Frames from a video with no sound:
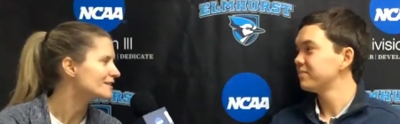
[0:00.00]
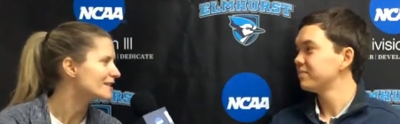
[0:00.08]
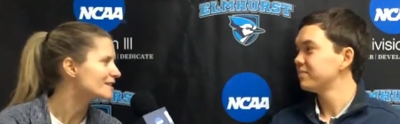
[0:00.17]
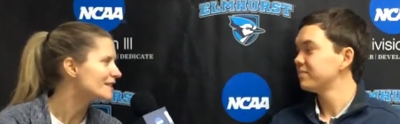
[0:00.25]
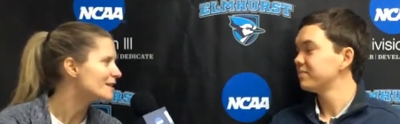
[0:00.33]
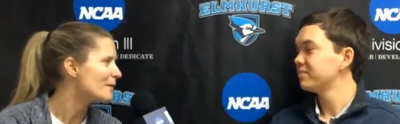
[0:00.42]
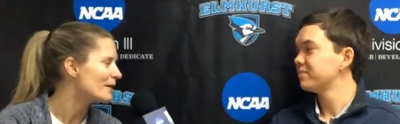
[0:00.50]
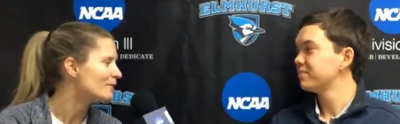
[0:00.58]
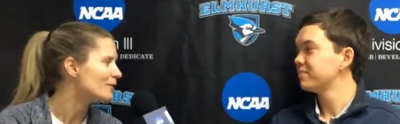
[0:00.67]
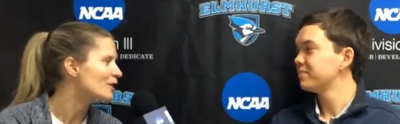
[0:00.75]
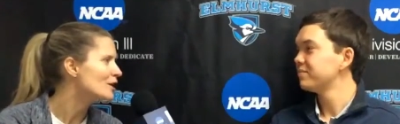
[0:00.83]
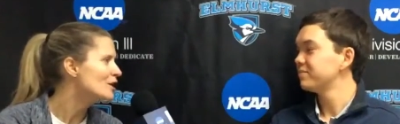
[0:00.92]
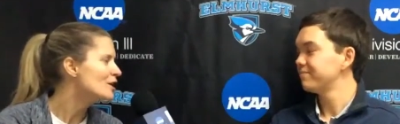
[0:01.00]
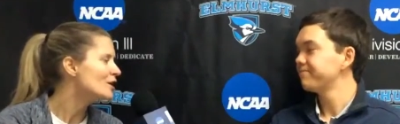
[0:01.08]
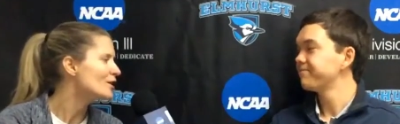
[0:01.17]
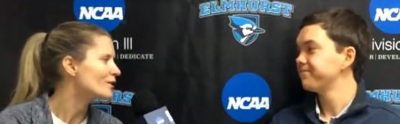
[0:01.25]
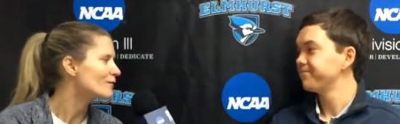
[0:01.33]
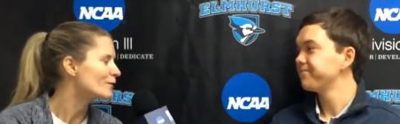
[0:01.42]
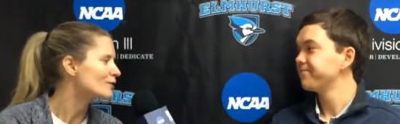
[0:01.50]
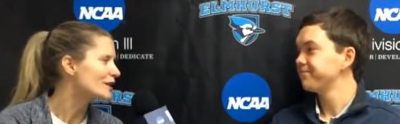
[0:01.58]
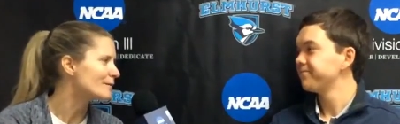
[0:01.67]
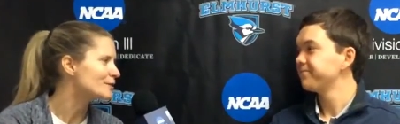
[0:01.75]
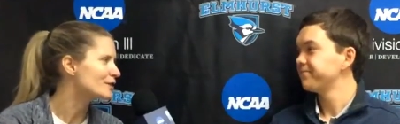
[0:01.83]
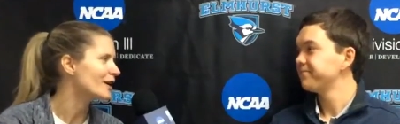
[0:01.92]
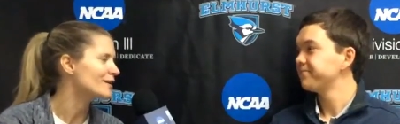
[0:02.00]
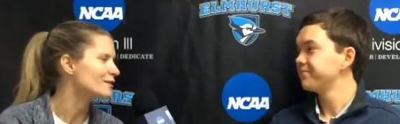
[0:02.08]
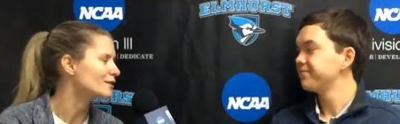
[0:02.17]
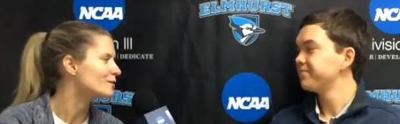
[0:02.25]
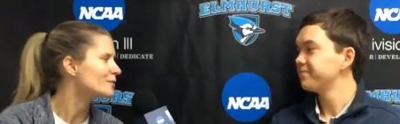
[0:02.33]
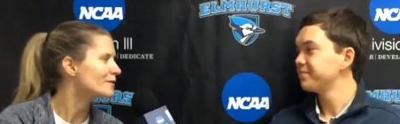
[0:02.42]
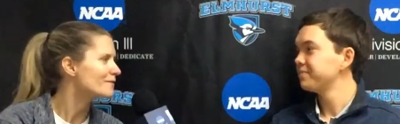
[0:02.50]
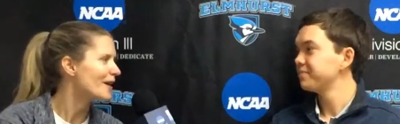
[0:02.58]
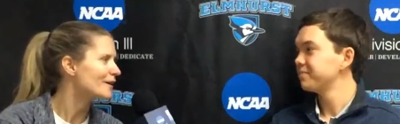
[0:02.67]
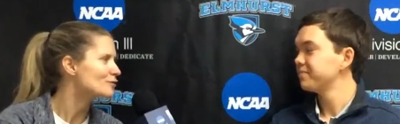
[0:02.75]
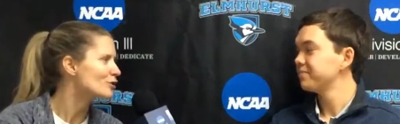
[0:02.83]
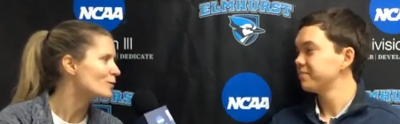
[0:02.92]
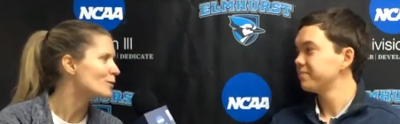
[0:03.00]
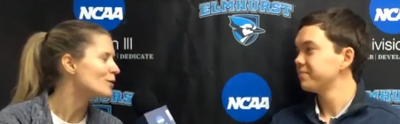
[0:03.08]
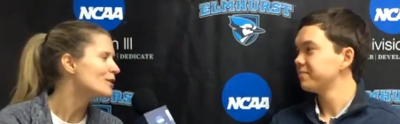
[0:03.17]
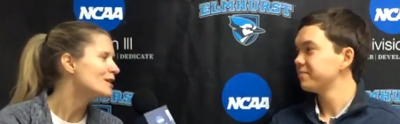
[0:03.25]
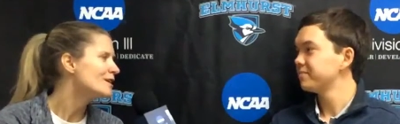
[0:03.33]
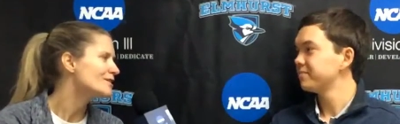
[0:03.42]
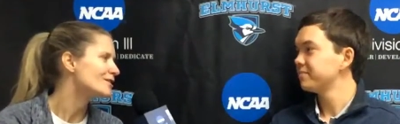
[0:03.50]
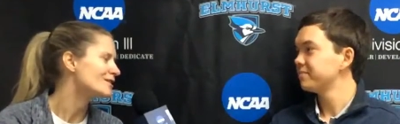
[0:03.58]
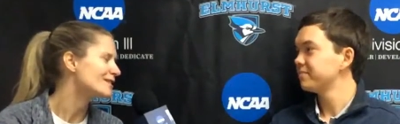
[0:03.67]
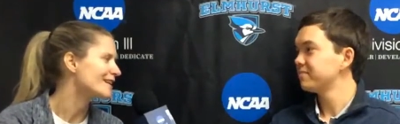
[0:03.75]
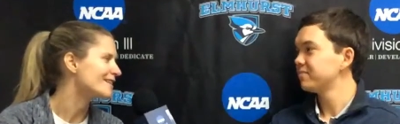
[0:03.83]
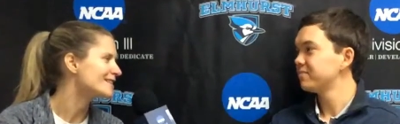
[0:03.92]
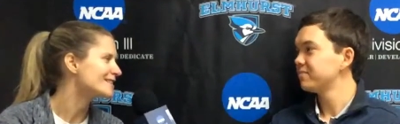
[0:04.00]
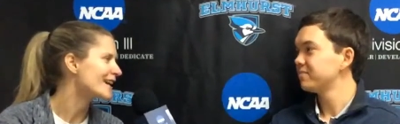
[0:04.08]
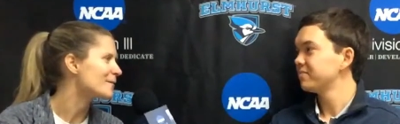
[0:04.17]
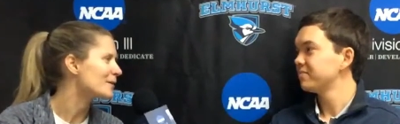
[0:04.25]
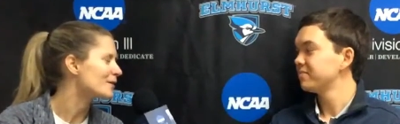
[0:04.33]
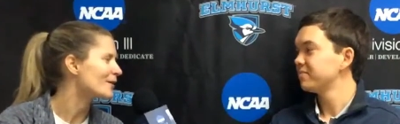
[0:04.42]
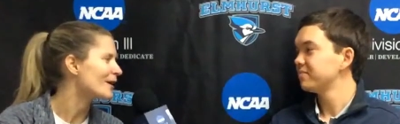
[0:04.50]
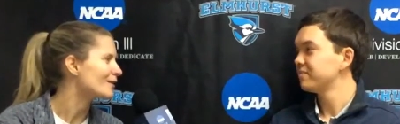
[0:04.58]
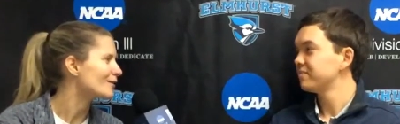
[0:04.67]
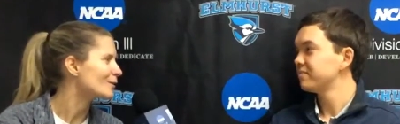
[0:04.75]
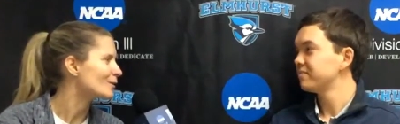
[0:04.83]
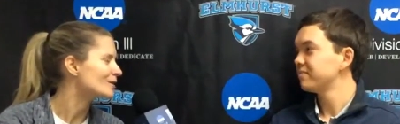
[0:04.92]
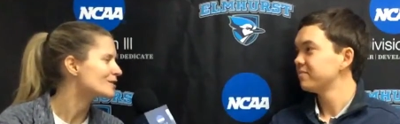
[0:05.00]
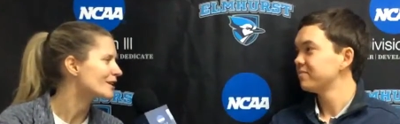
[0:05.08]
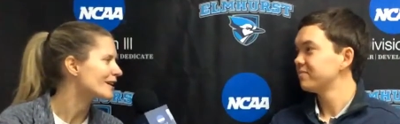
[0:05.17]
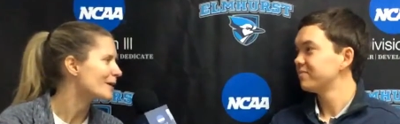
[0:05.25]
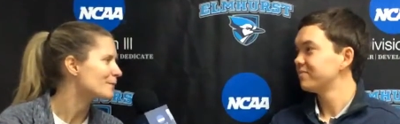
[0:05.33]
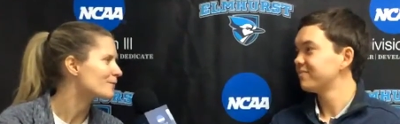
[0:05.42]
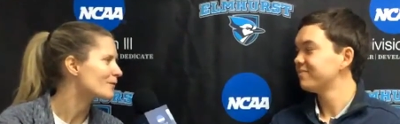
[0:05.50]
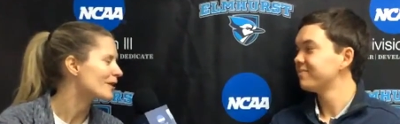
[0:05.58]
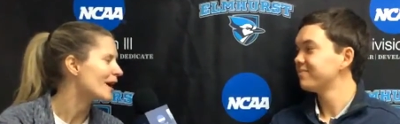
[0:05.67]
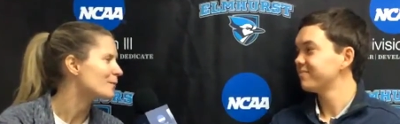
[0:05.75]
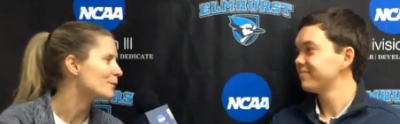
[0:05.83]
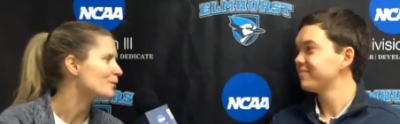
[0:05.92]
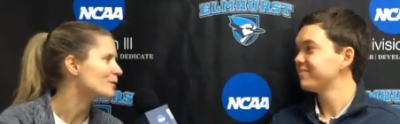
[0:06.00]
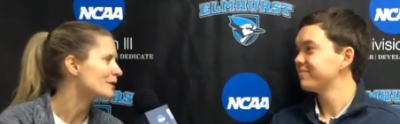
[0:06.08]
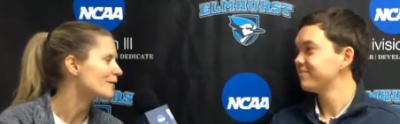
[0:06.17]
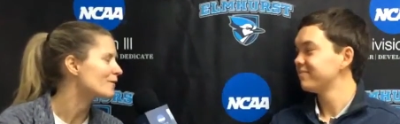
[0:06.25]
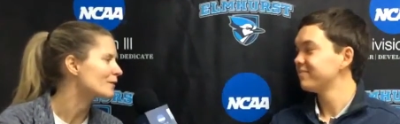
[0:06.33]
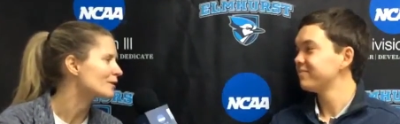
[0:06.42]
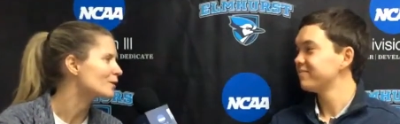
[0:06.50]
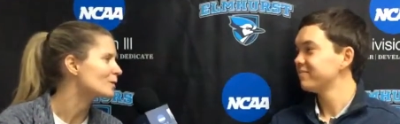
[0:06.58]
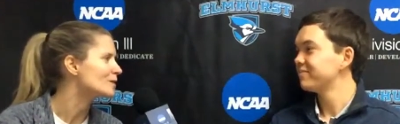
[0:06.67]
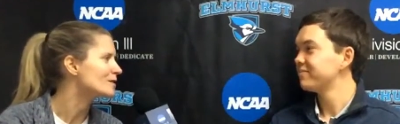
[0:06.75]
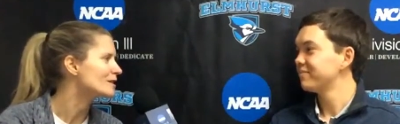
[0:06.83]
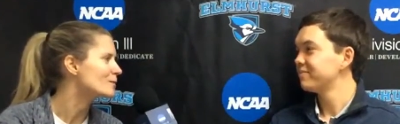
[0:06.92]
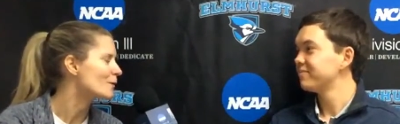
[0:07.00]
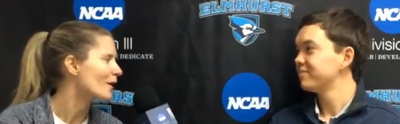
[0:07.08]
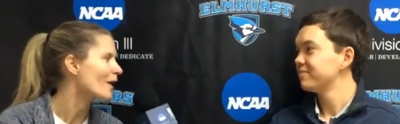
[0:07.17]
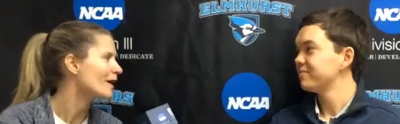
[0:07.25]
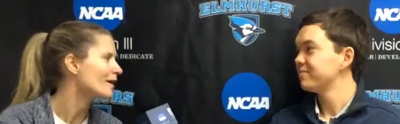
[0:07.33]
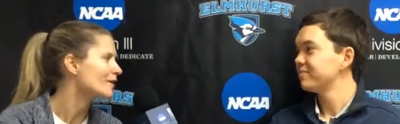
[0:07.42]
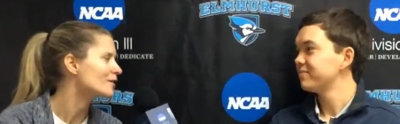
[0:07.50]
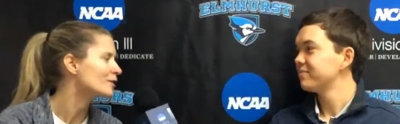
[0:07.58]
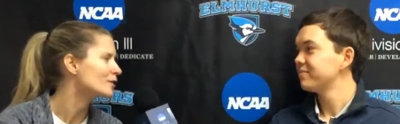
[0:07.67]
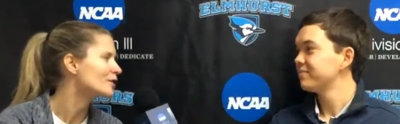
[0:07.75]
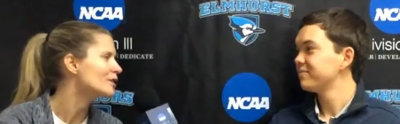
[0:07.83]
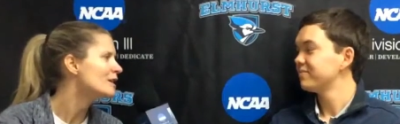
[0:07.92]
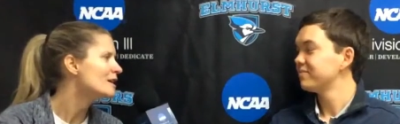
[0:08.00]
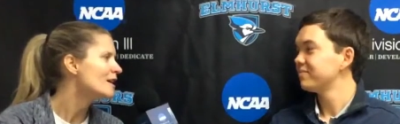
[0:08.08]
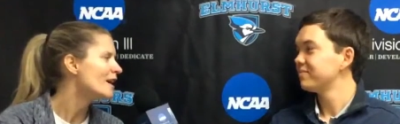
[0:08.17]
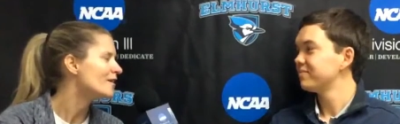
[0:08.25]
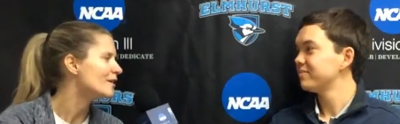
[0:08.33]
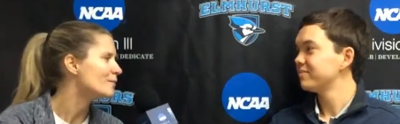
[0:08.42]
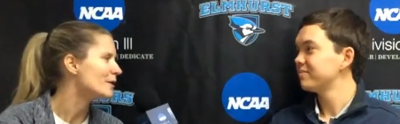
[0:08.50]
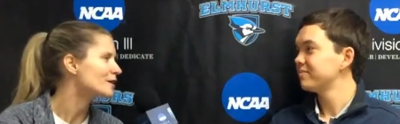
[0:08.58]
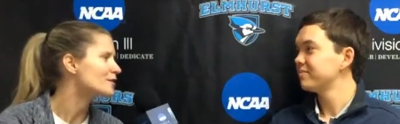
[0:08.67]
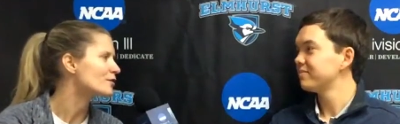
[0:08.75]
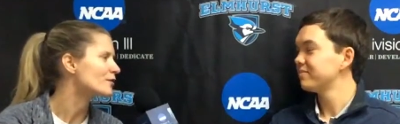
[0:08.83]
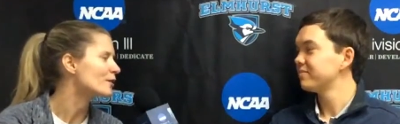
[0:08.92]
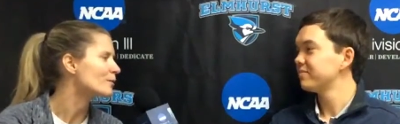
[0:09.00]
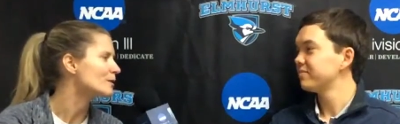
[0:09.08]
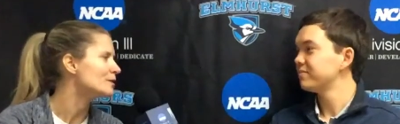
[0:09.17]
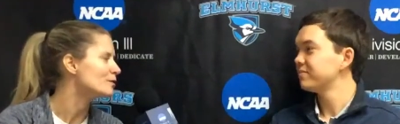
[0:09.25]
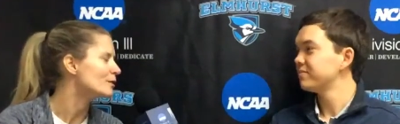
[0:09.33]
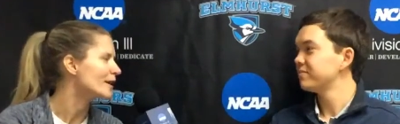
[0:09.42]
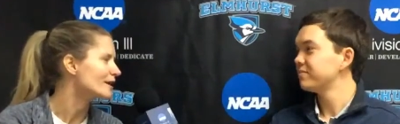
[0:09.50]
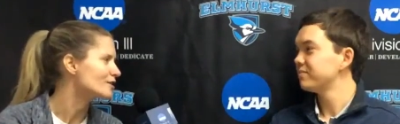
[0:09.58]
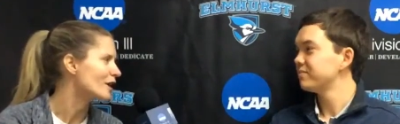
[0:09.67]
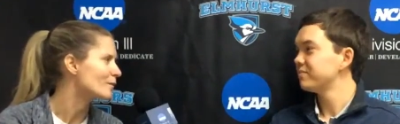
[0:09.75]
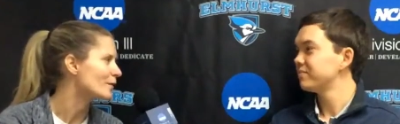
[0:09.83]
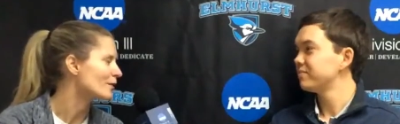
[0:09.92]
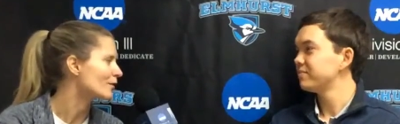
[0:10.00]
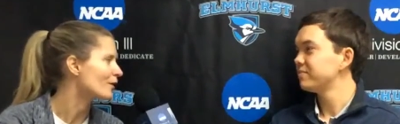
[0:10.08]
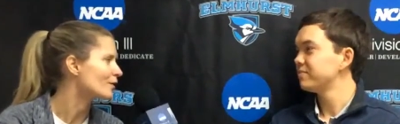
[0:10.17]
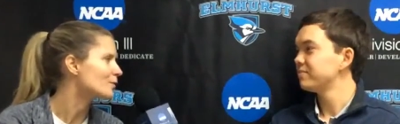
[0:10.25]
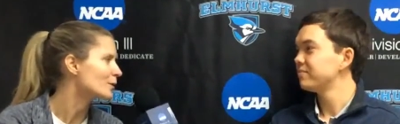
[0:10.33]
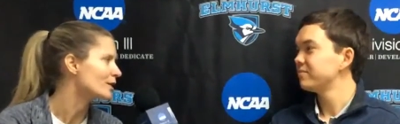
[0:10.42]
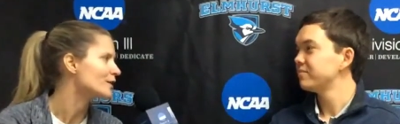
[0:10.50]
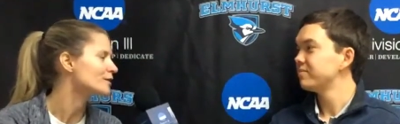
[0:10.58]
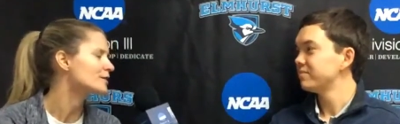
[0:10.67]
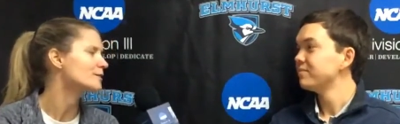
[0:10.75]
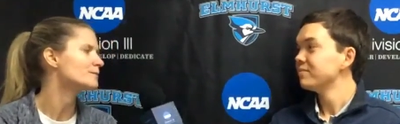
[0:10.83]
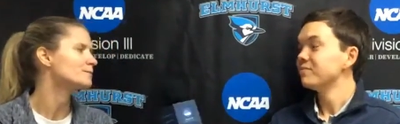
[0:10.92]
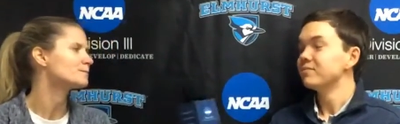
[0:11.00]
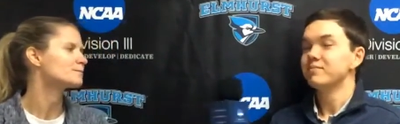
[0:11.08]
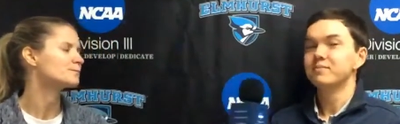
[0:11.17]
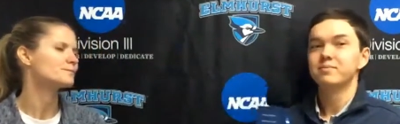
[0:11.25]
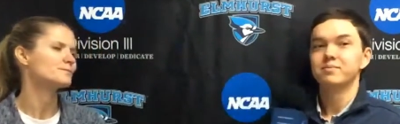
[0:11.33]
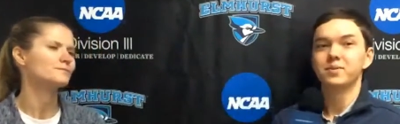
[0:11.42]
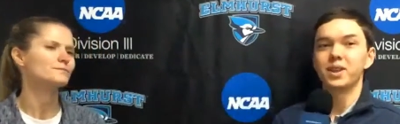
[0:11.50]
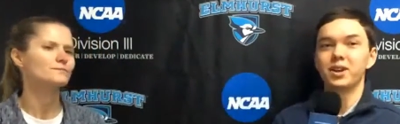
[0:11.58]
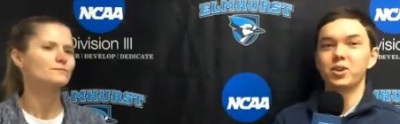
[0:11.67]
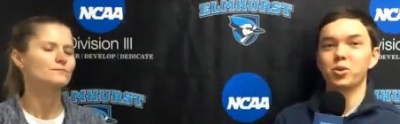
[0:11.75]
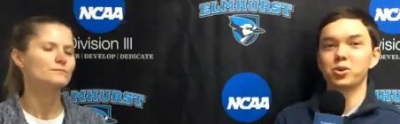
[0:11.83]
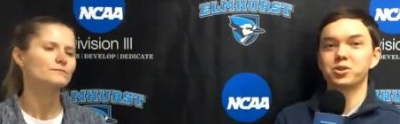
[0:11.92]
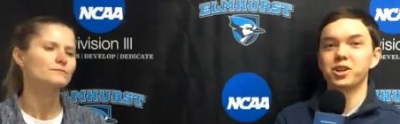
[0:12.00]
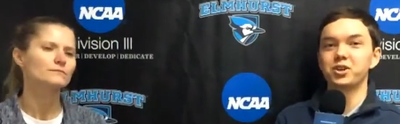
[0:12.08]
Speaker 1: it's a team effort. You know, the first time she got into a little bit of foul trouble. So to say this time, I don't I don't know what's going to happen for that, but we're definitely going to keep our eye on her and then make sure that we do a nice job on their other players.
Speaker 2: And then North